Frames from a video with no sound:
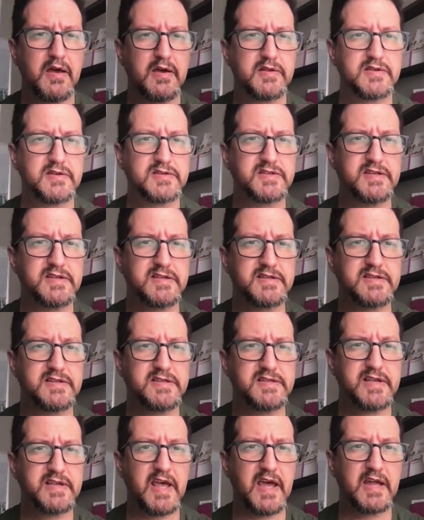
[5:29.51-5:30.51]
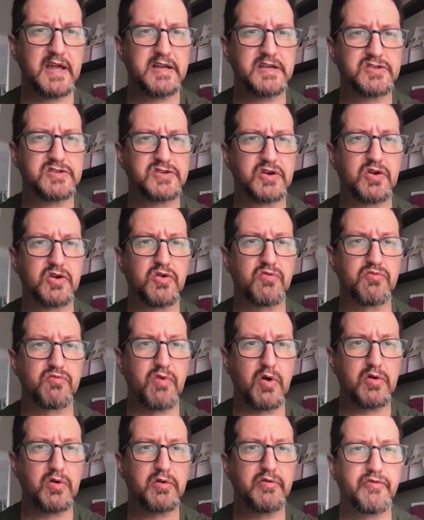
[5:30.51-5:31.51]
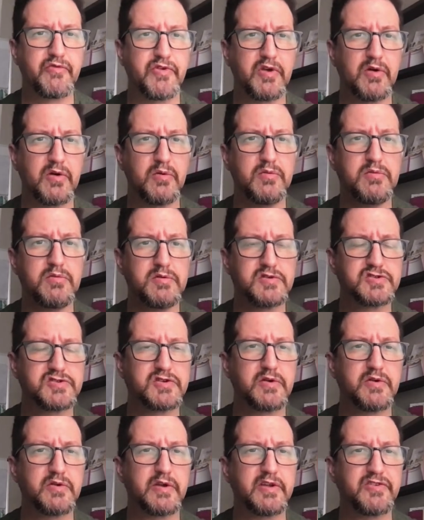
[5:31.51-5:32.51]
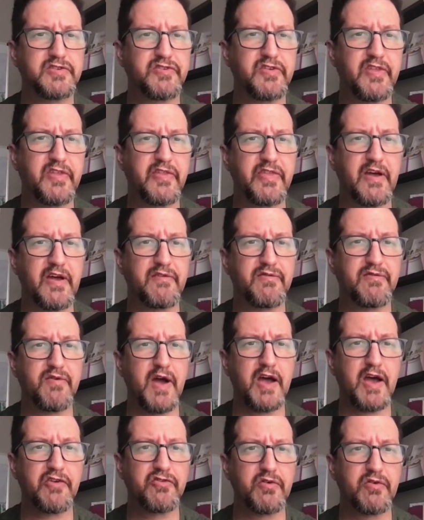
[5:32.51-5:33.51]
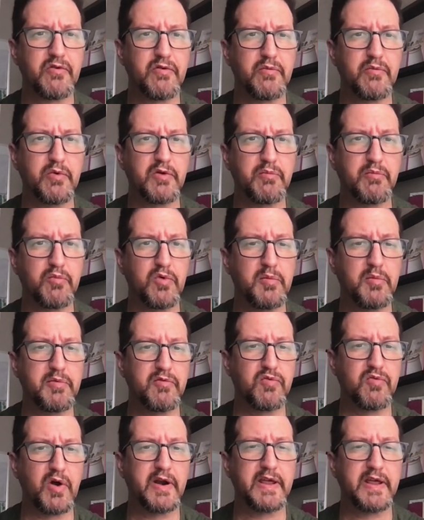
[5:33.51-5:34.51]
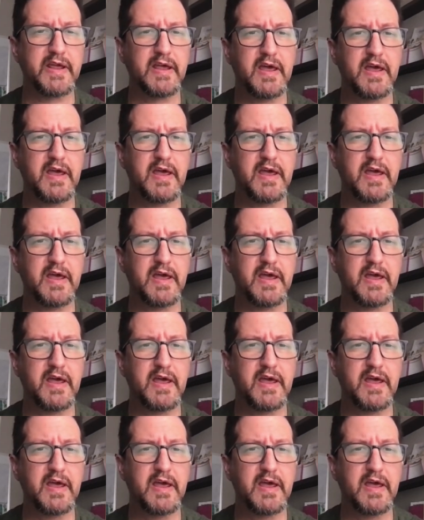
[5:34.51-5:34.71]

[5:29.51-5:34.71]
The CT scan is a coronal view, so you can see that that fracture will be running